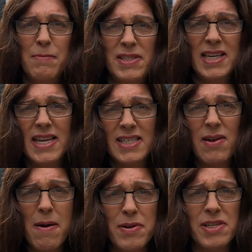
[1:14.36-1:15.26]
But to get
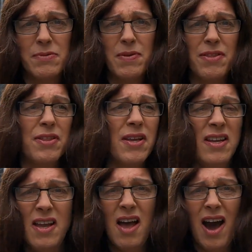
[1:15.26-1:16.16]
to Aberystwyth,
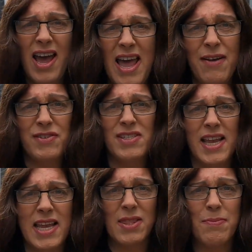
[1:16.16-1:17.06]
I have to
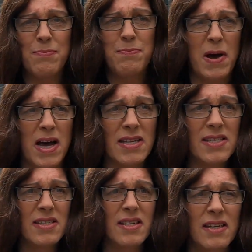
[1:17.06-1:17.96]
take the
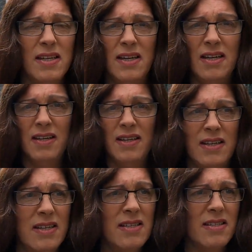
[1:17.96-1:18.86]
bus.
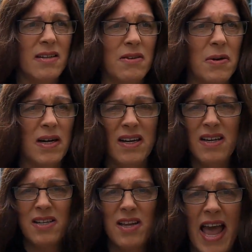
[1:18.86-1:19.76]
So uh,
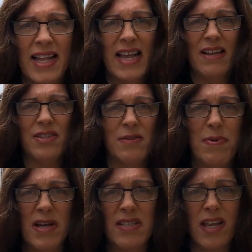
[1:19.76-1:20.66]
head down to the
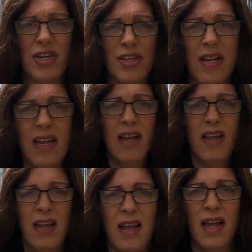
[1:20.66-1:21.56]
bus station
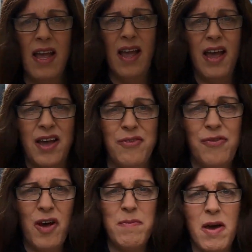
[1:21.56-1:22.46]
and
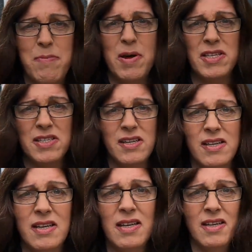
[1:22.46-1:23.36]
find my bus
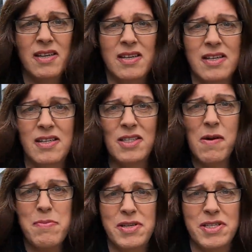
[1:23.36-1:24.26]
to
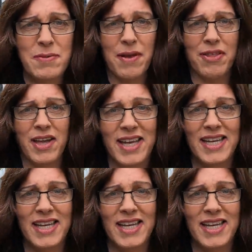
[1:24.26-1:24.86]
Aberystwyth.